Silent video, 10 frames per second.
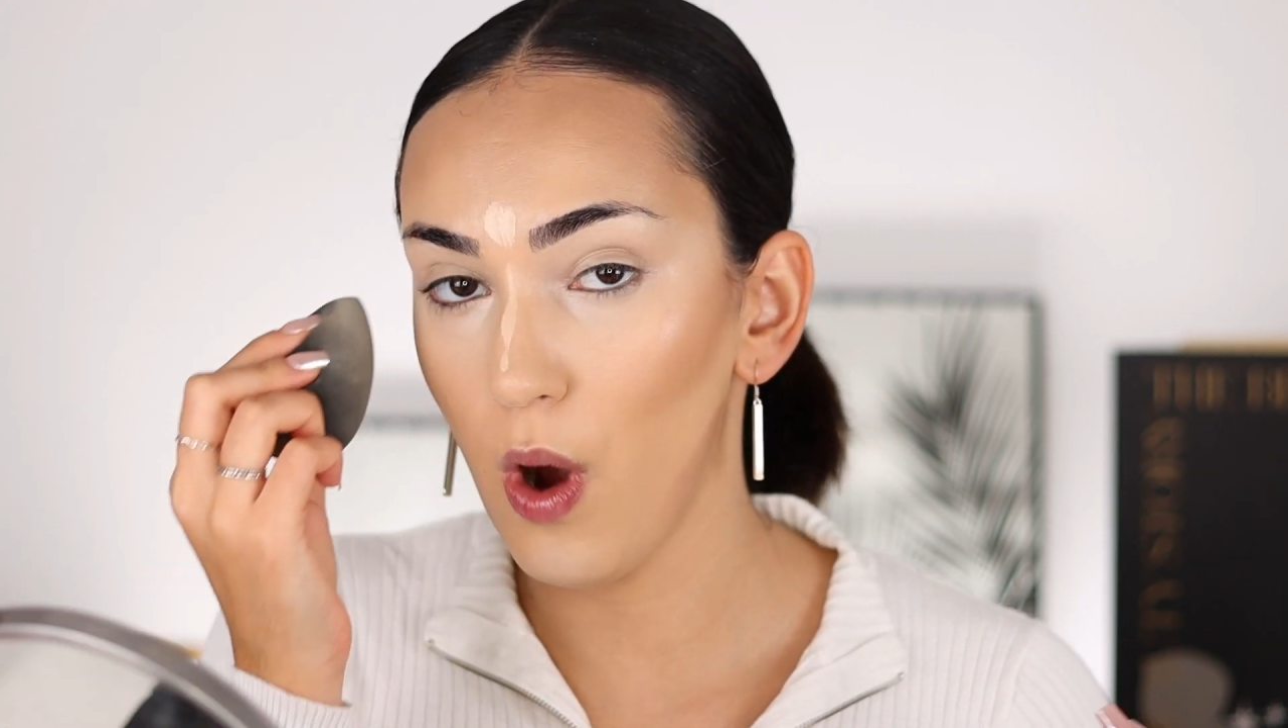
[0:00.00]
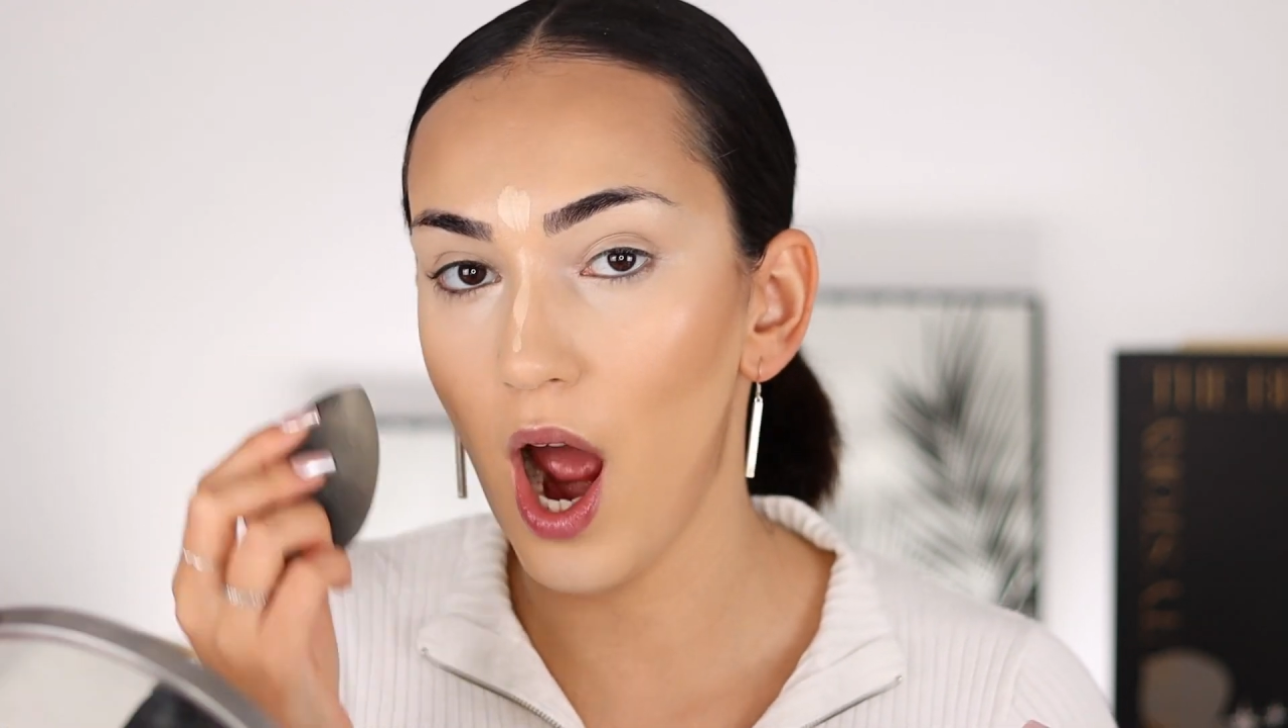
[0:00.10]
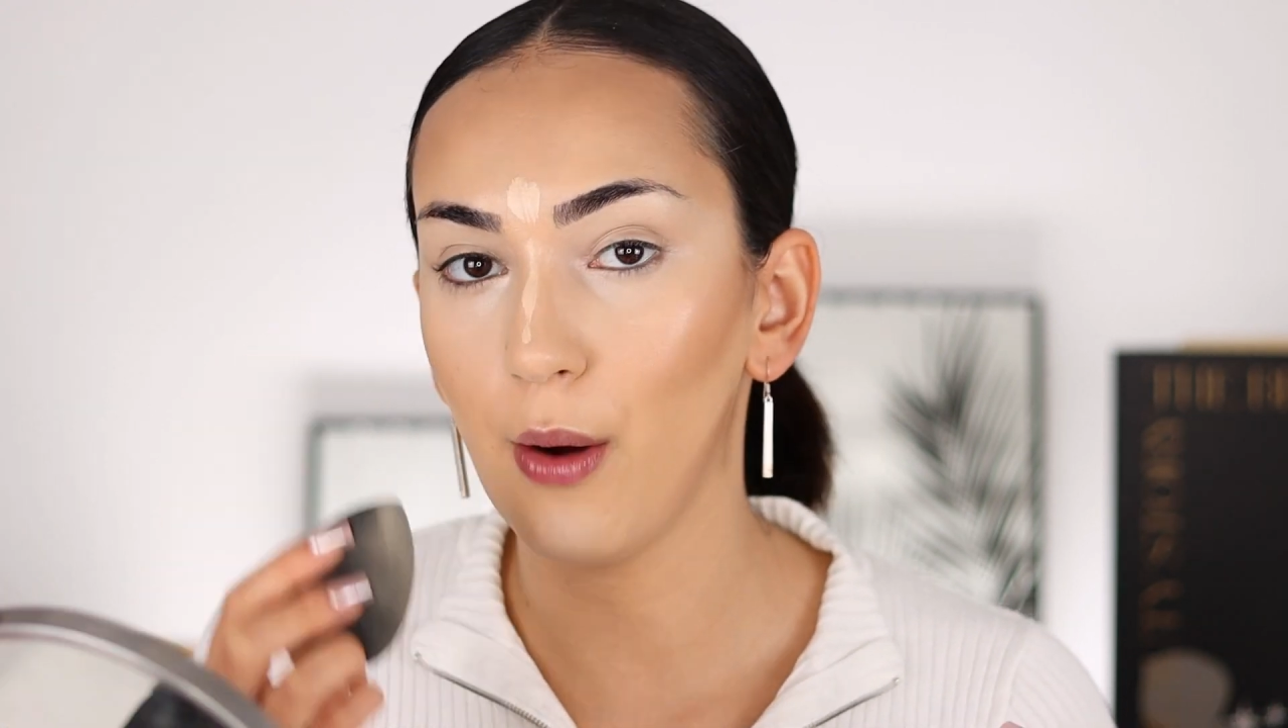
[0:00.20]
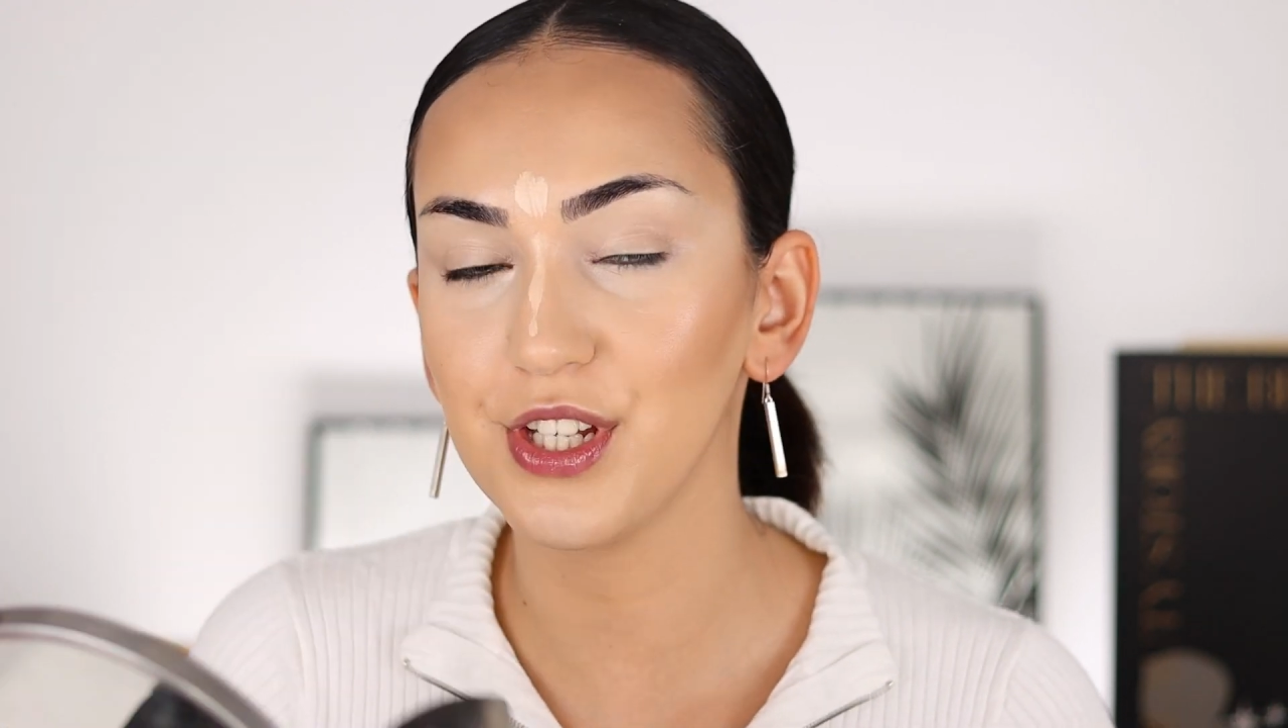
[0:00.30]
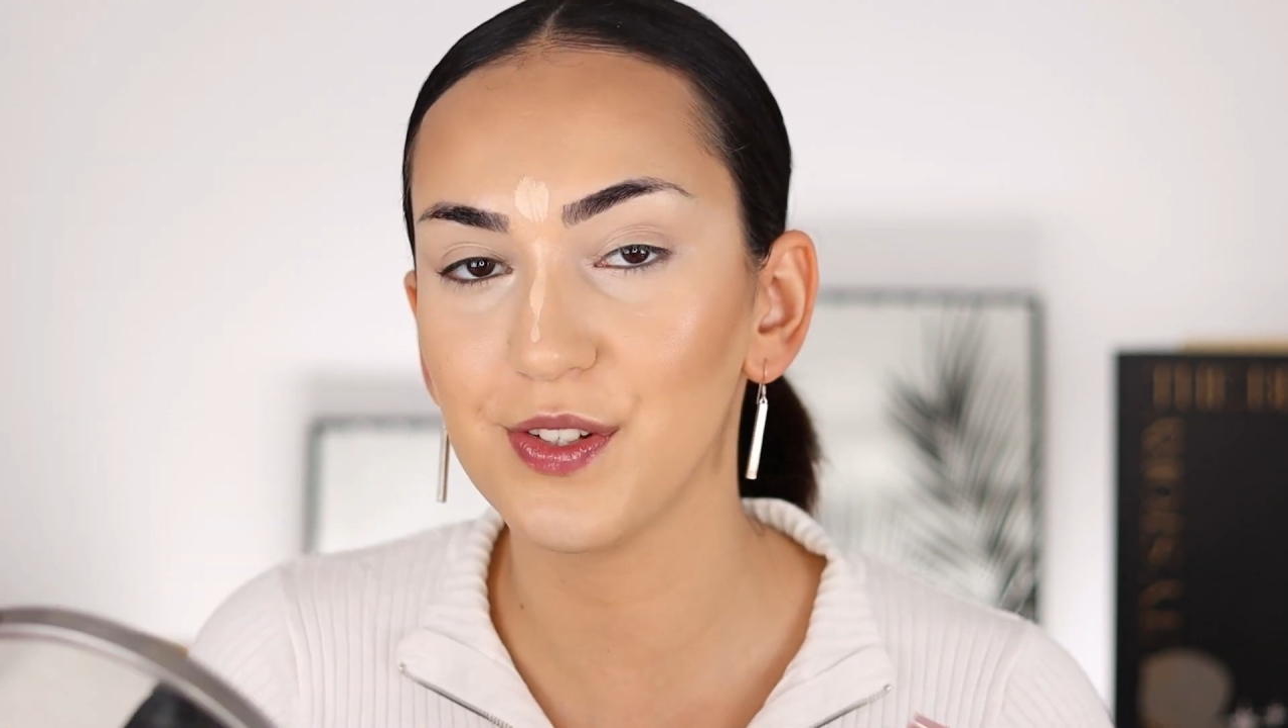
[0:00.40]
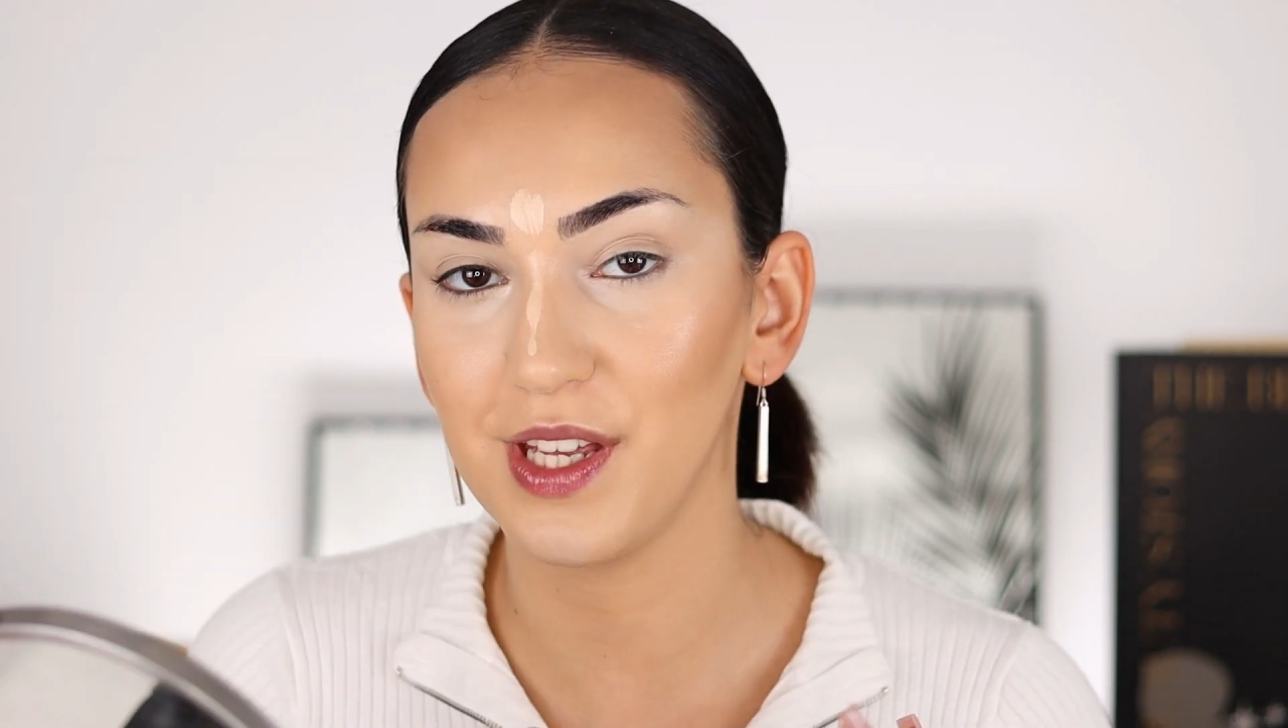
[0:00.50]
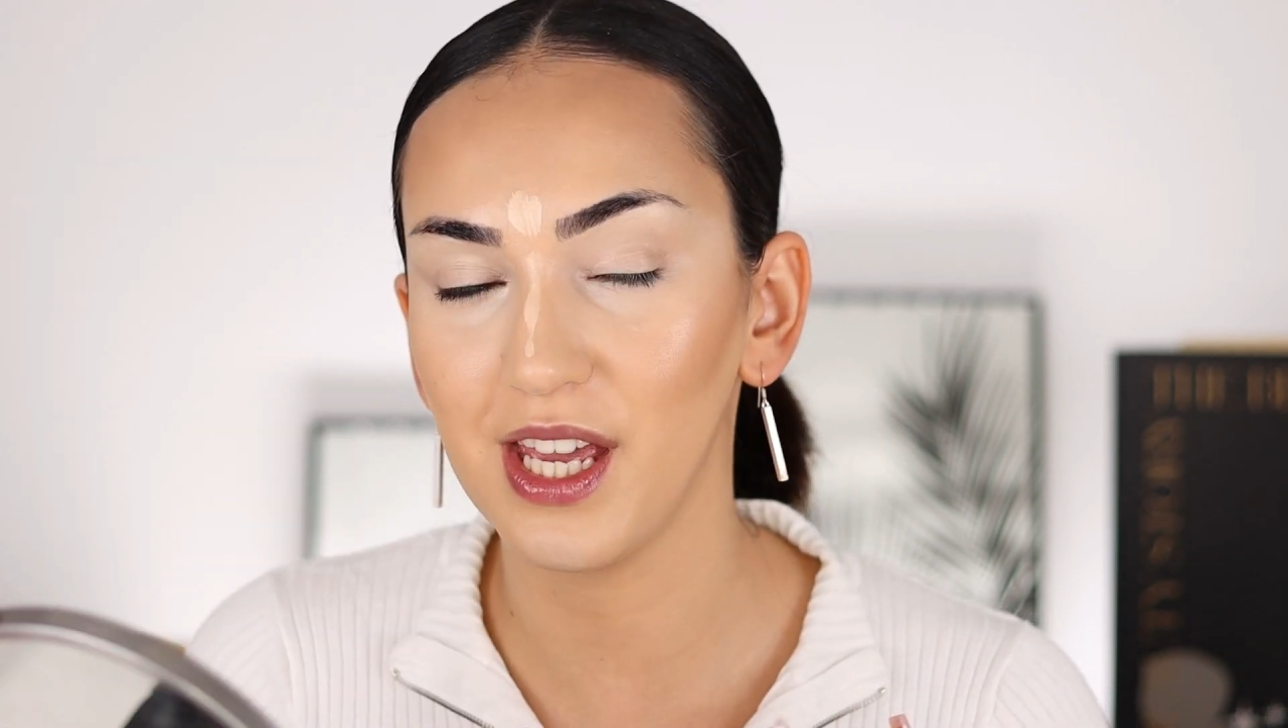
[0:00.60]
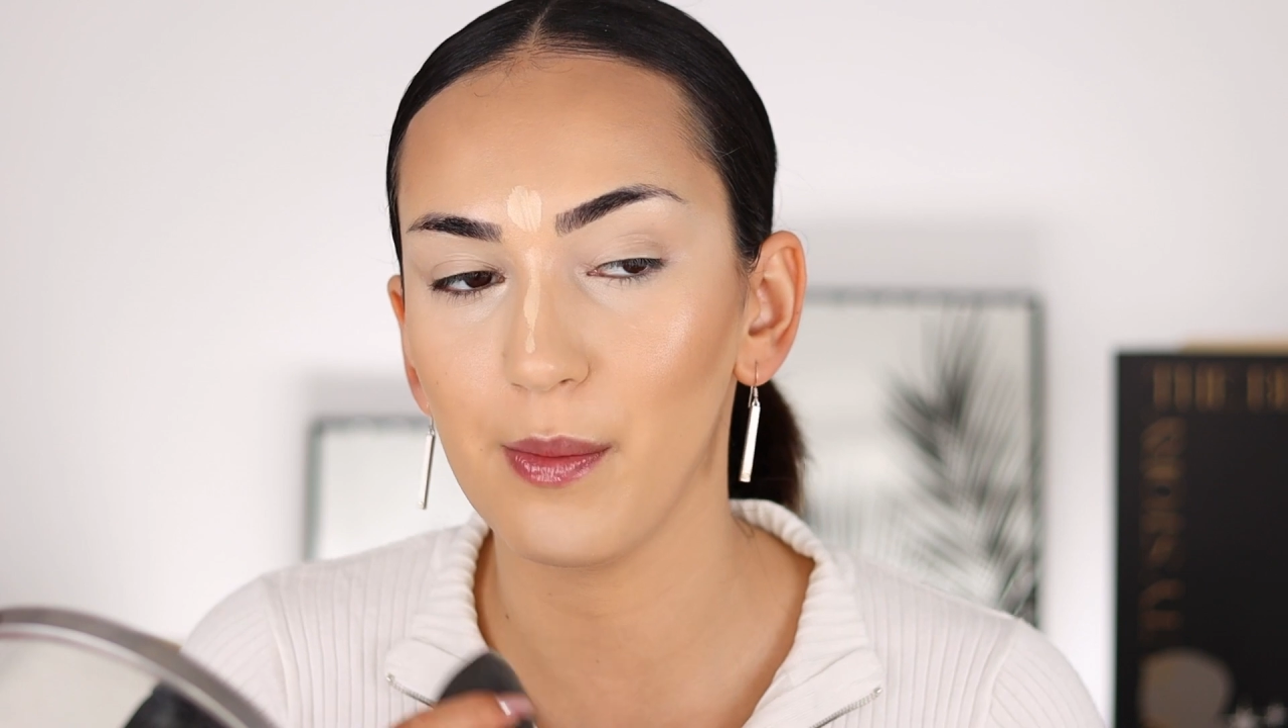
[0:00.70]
I was thinking